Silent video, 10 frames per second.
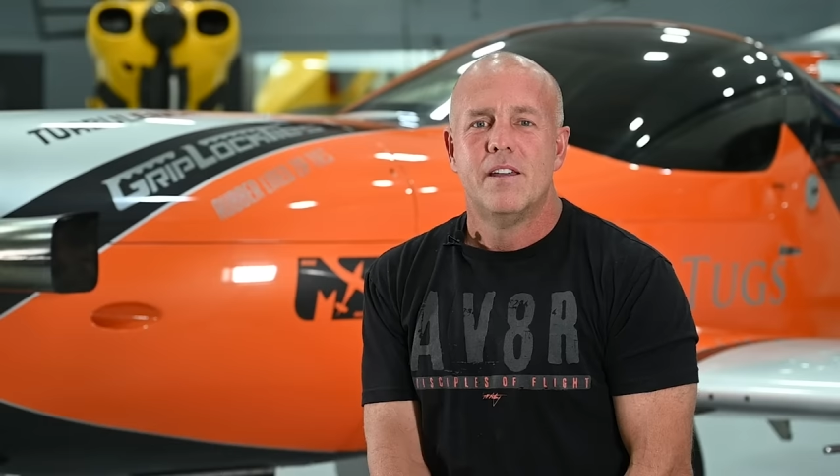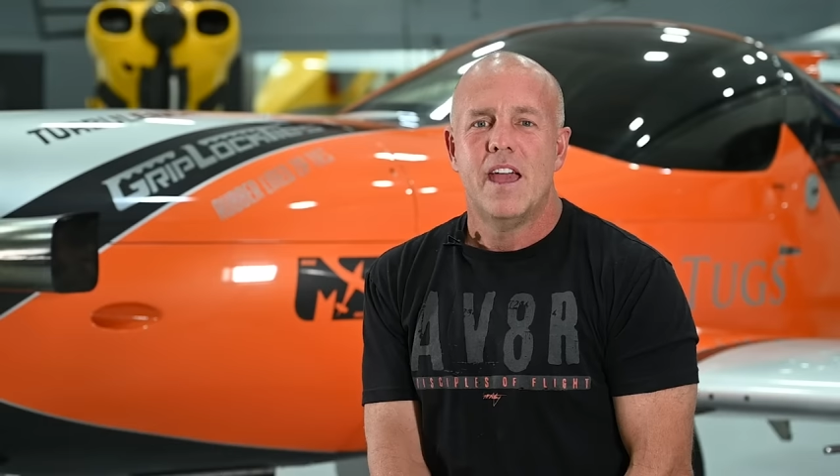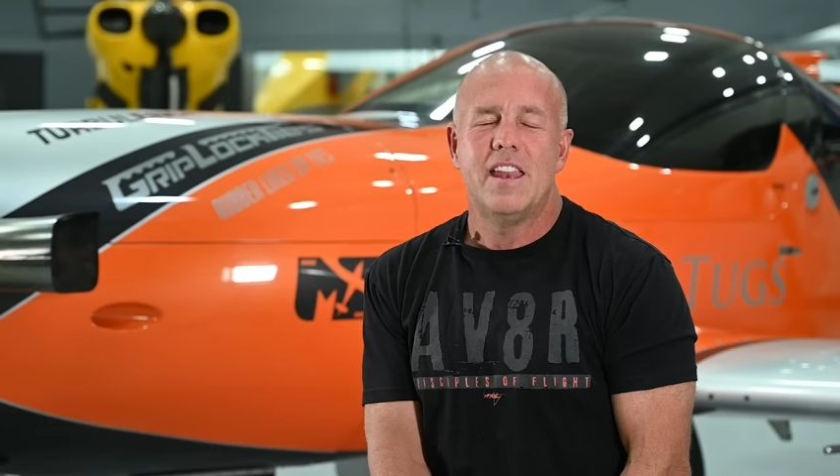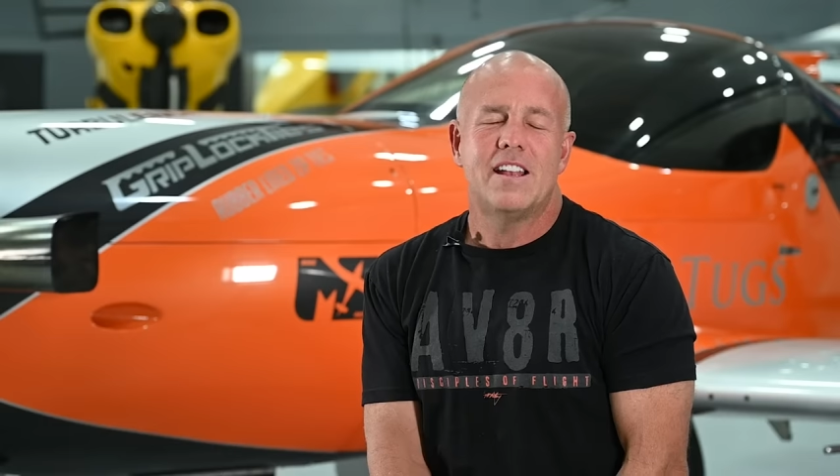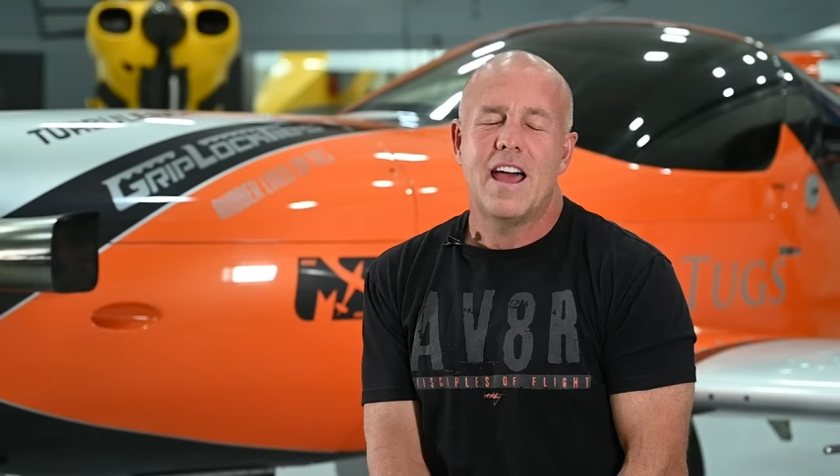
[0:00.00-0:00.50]

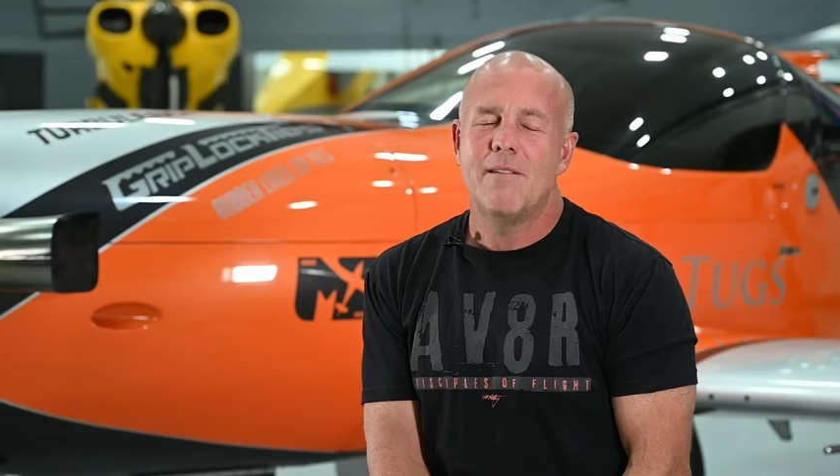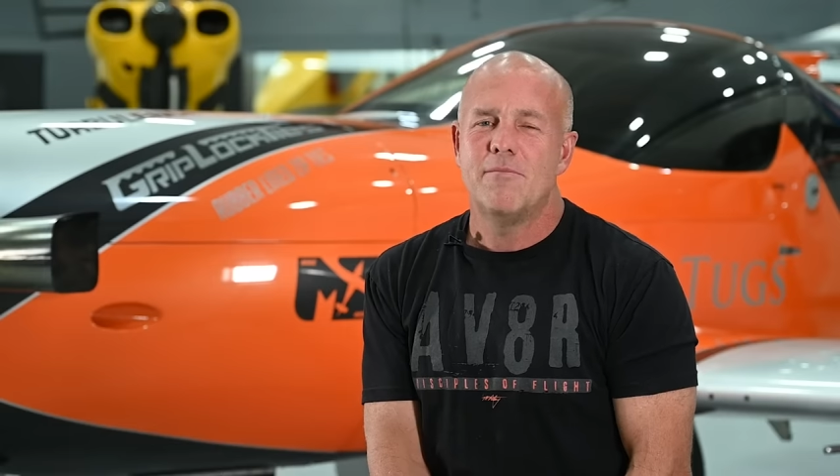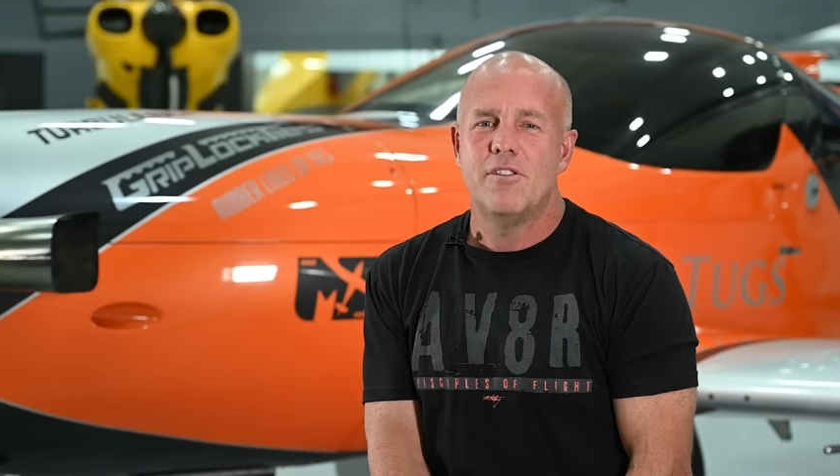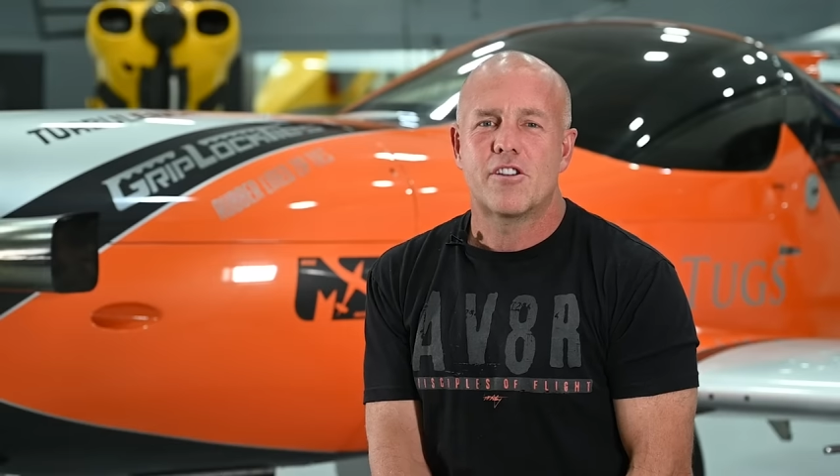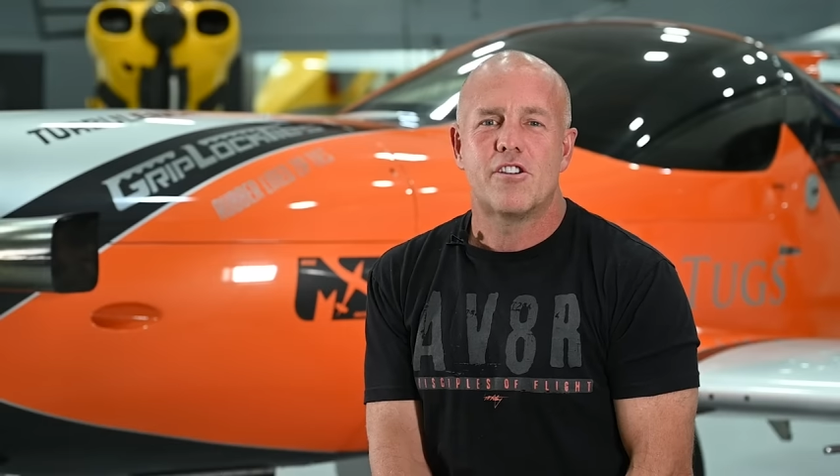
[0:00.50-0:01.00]

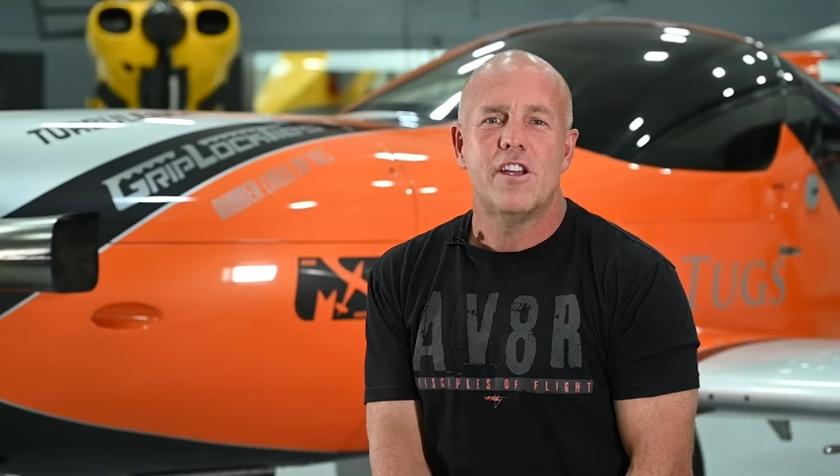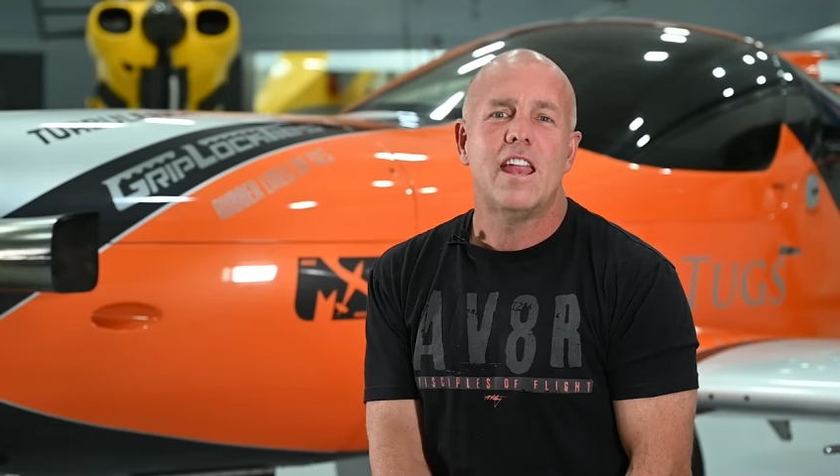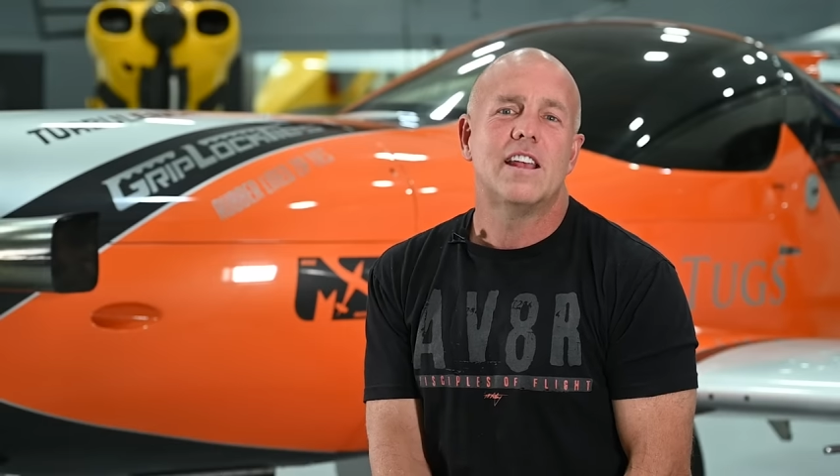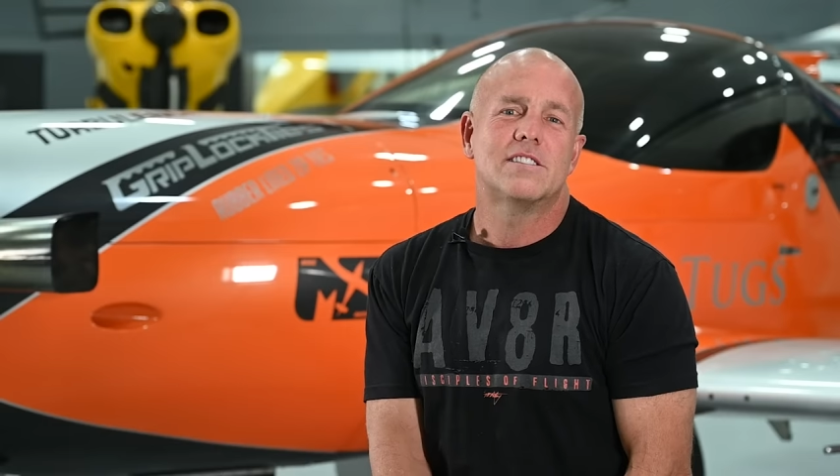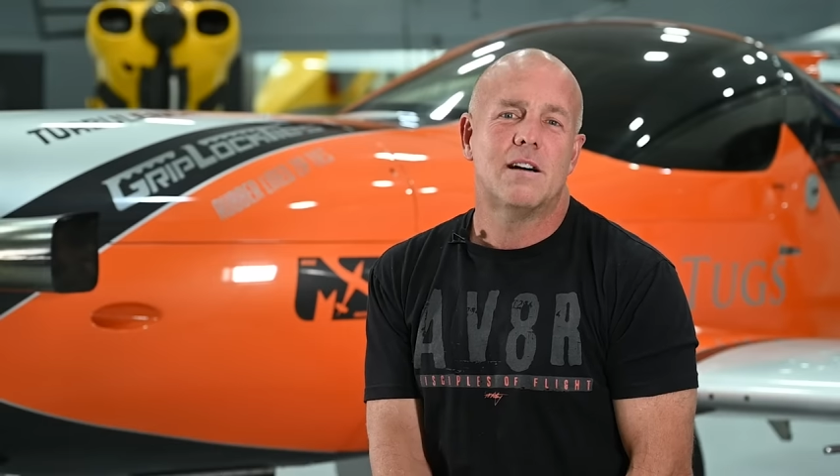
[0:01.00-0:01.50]
Anytime you're
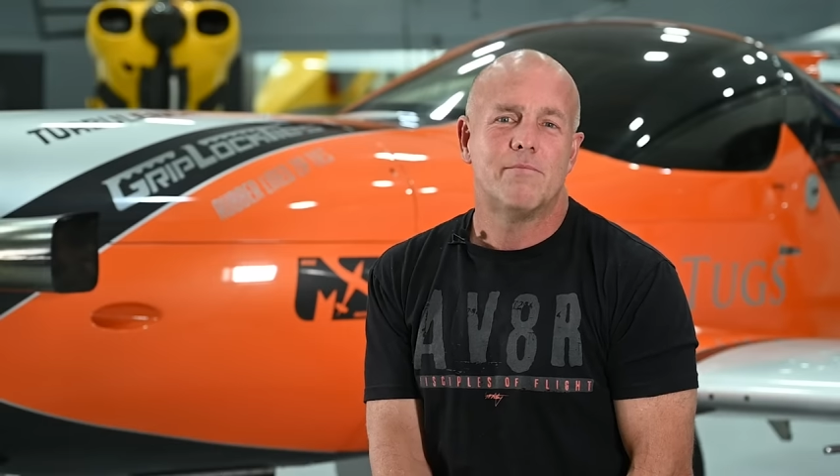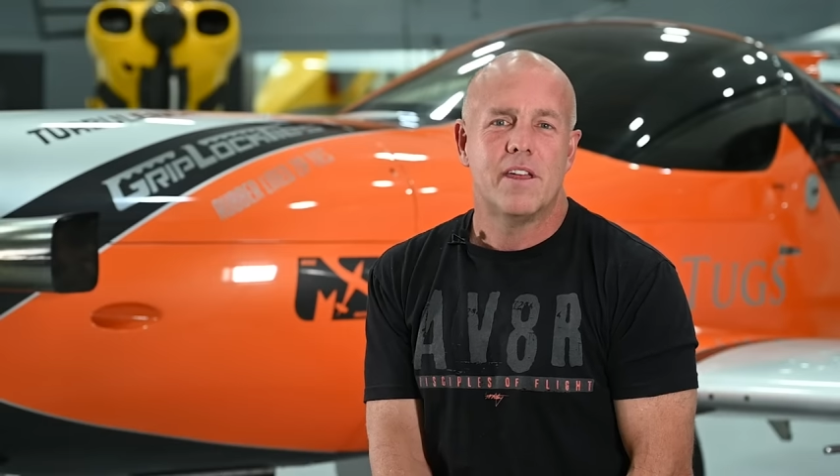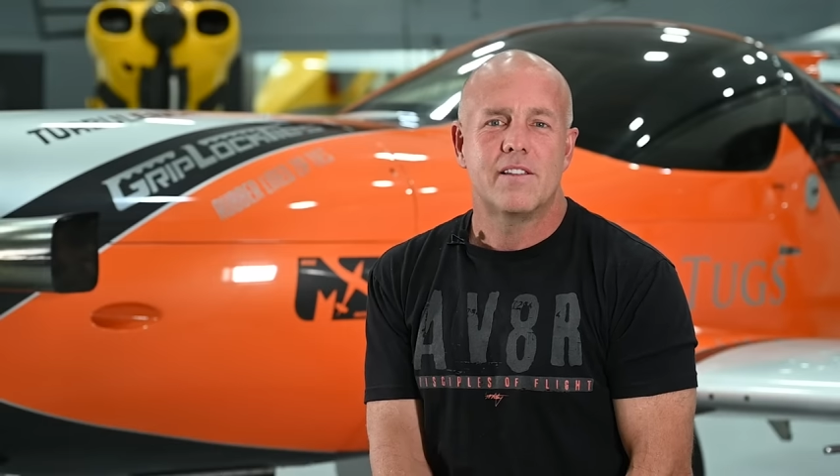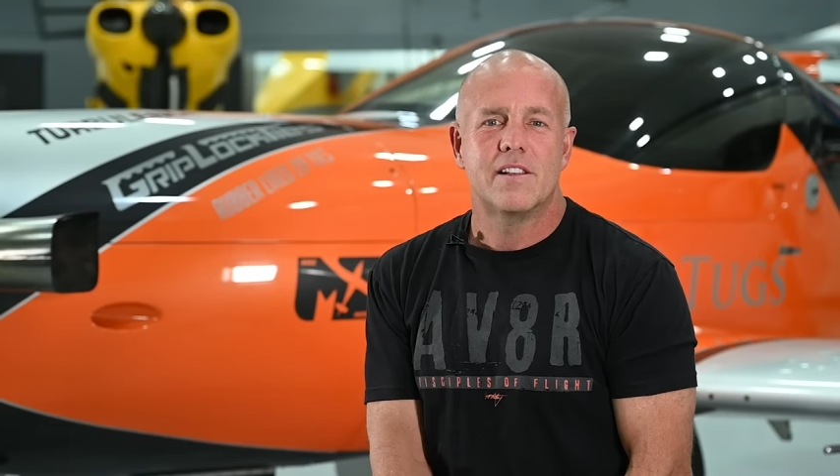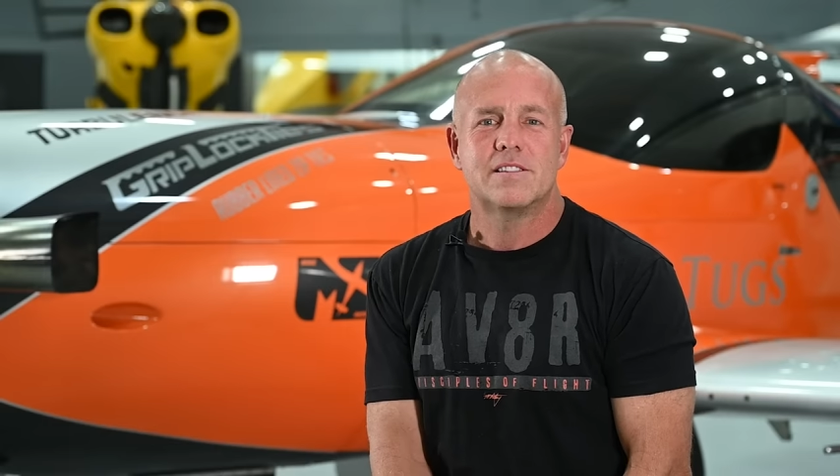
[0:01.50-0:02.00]
creating something that